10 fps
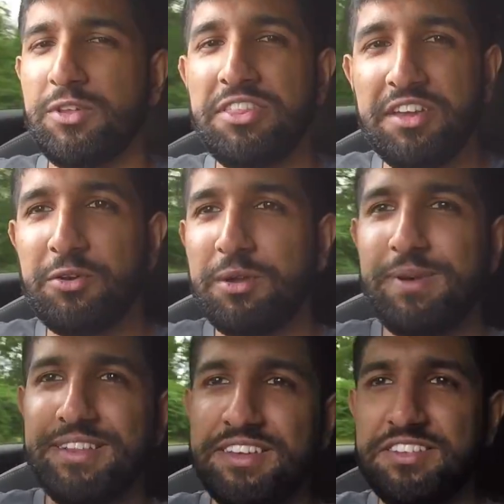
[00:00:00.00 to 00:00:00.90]
one thing good
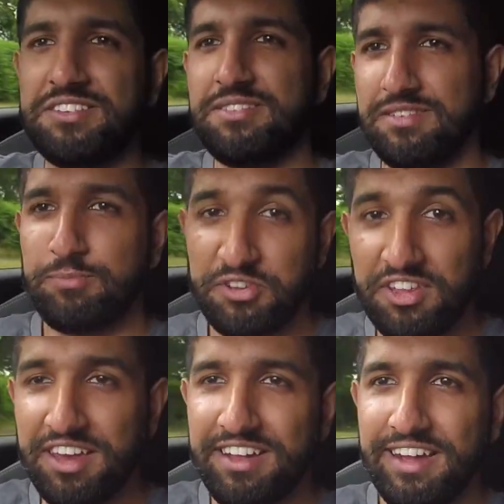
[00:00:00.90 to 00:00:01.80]
about this
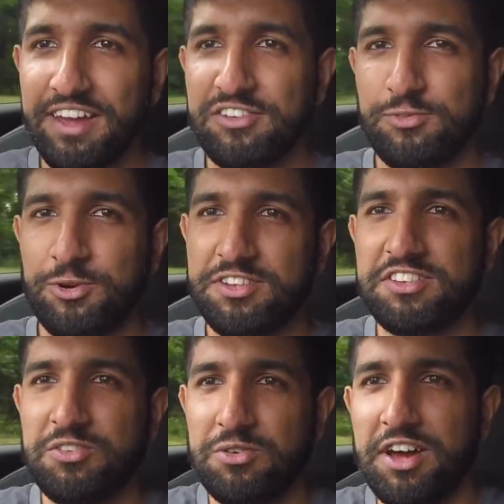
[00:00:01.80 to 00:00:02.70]
particular S4, because
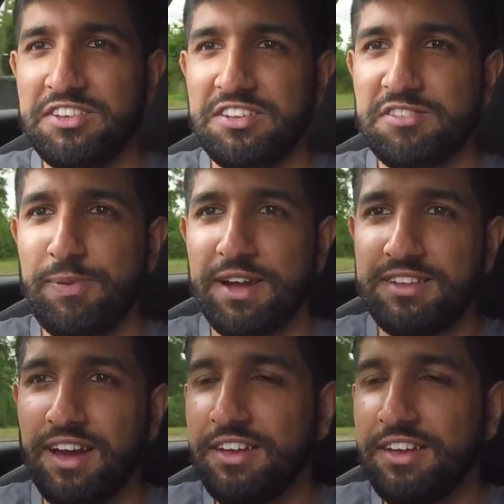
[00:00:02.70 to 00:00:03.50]
it's so nicely spec'd out,